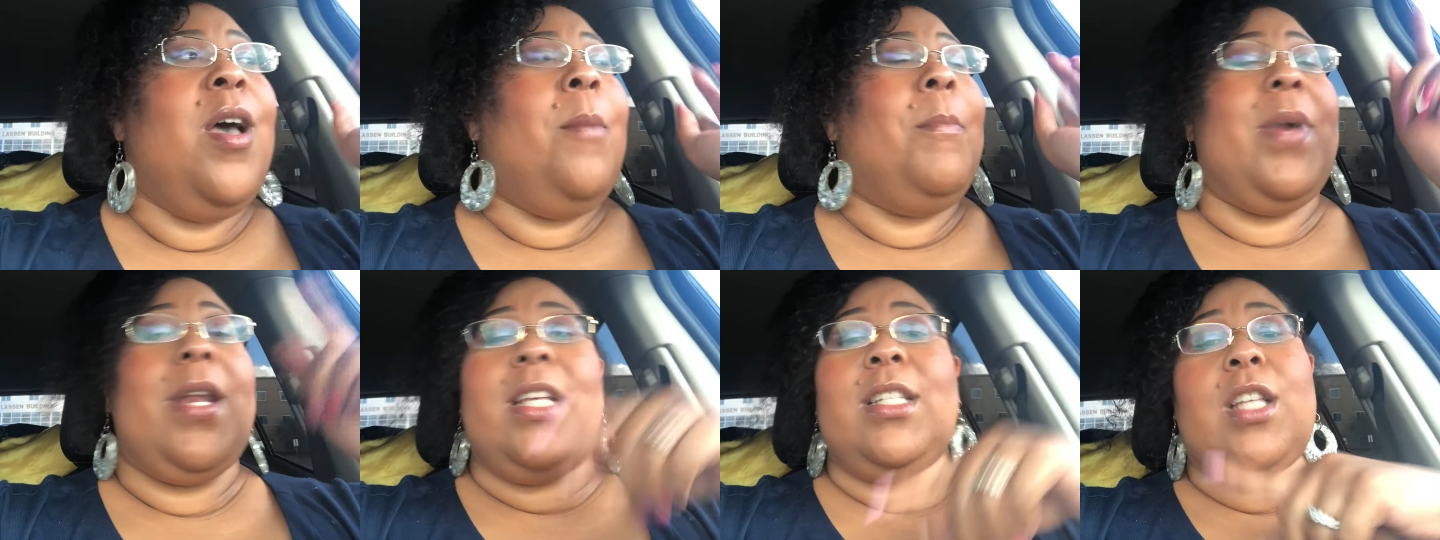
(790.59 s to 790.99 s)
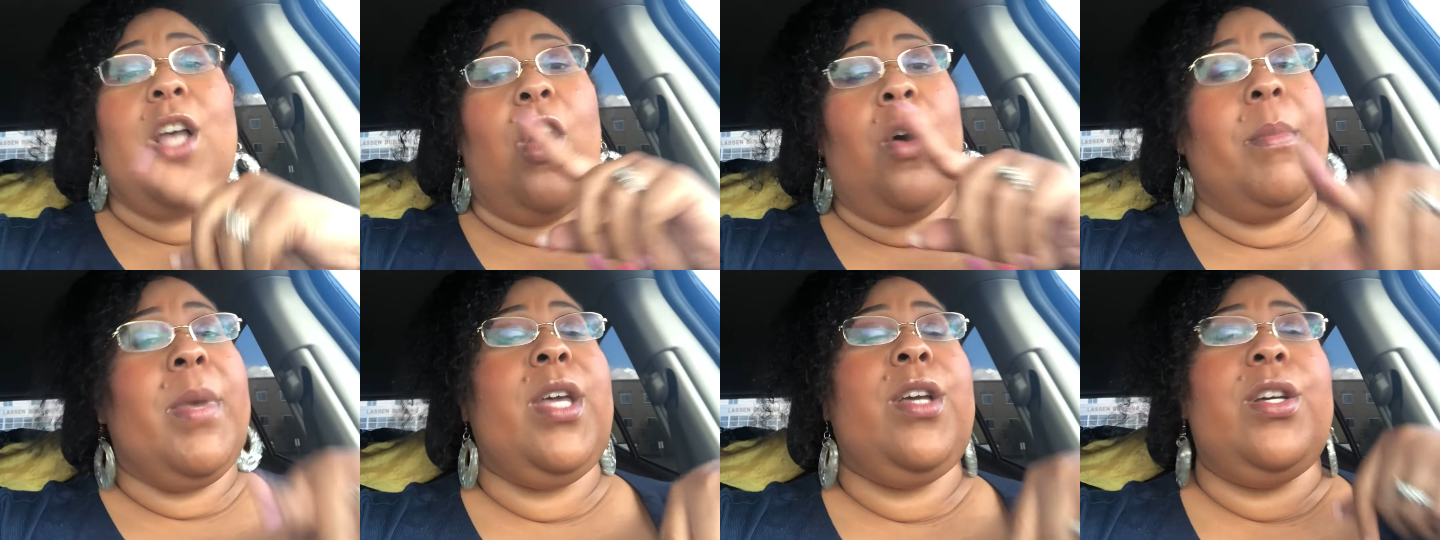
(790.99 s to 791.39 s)
But it's
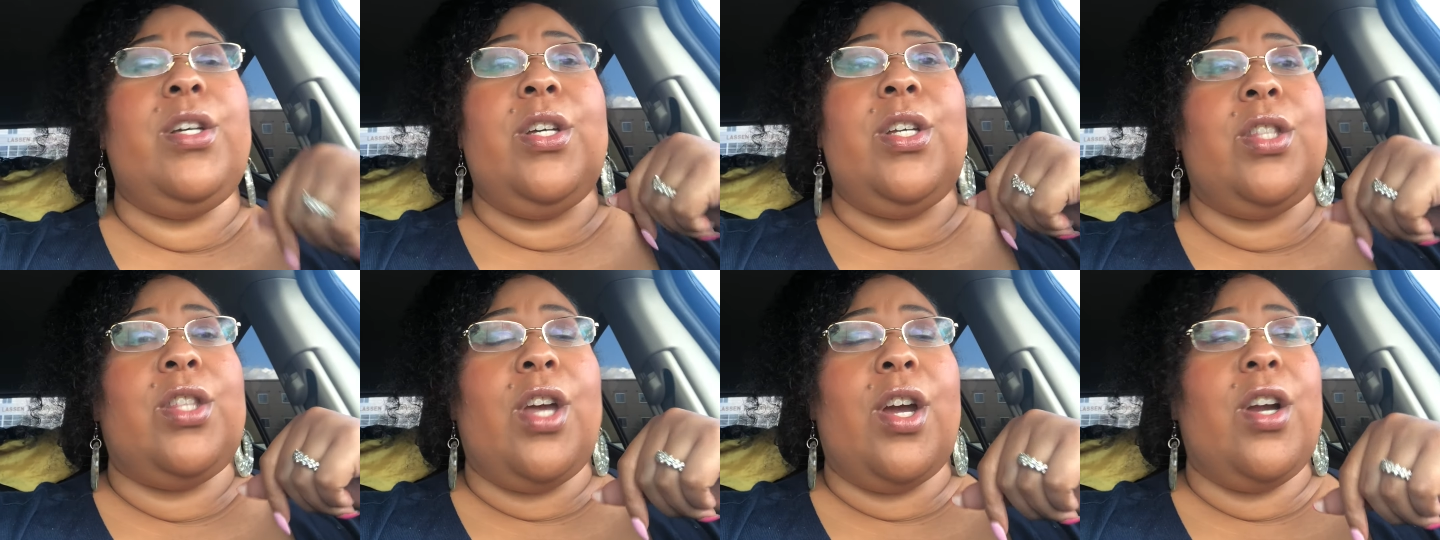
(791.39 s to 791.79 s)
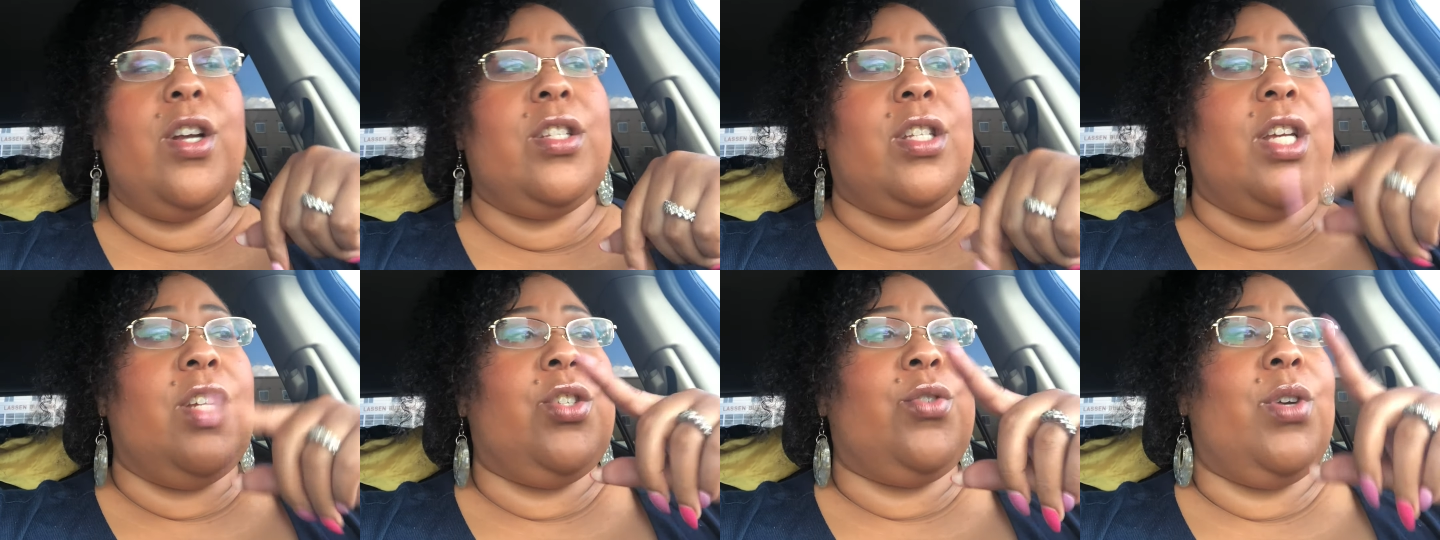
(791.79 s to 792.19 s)
going to be good
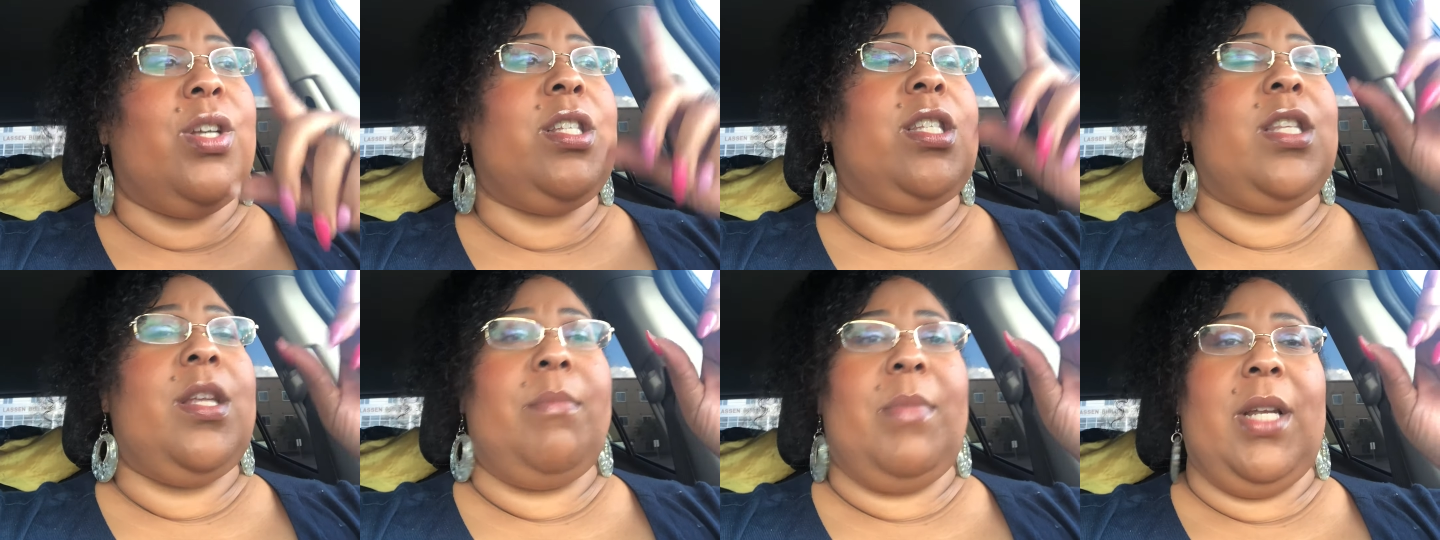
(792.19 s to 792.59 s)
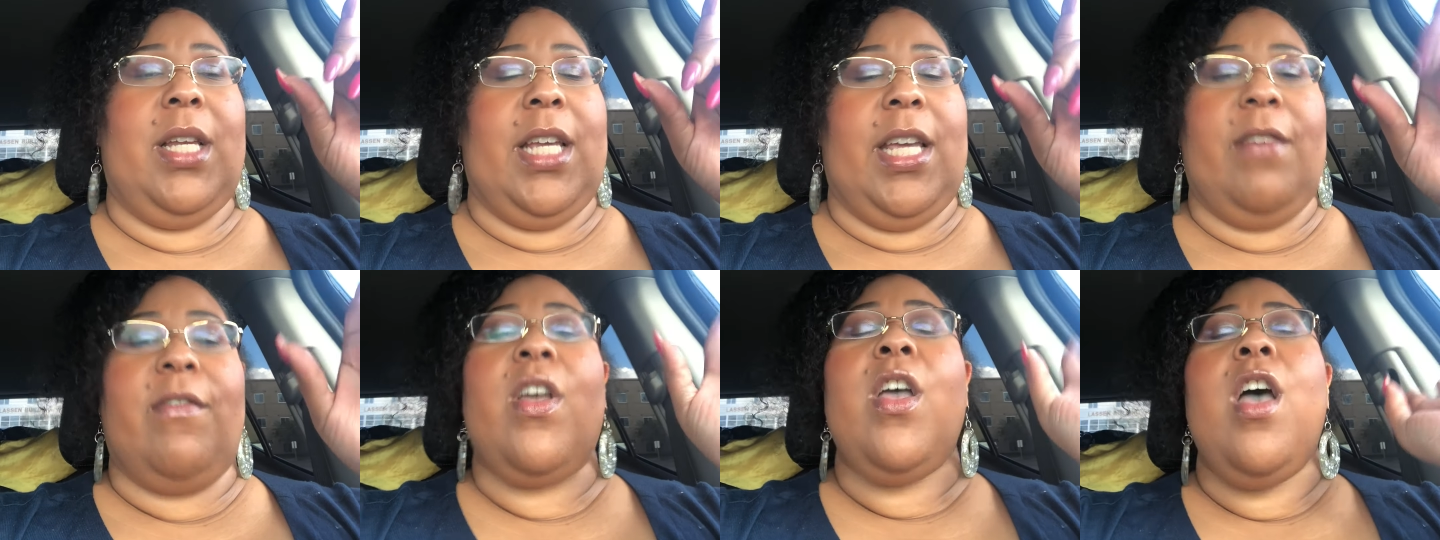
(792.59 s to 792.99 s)
Thursday. Trust and
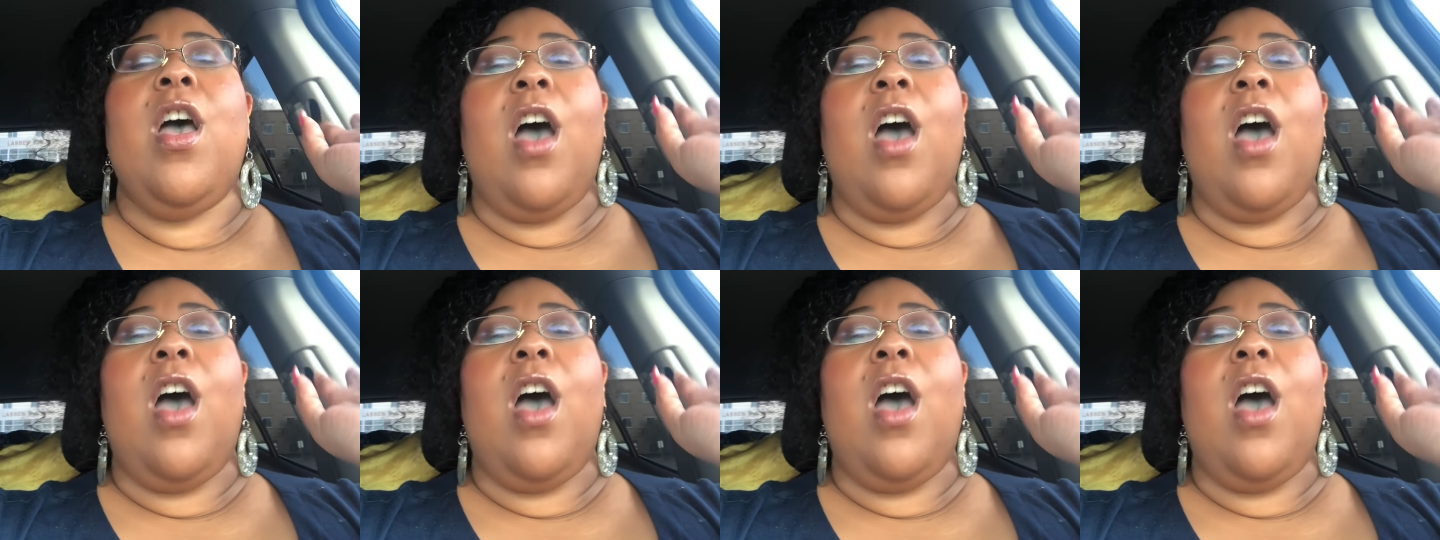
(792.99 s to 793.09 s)
believe.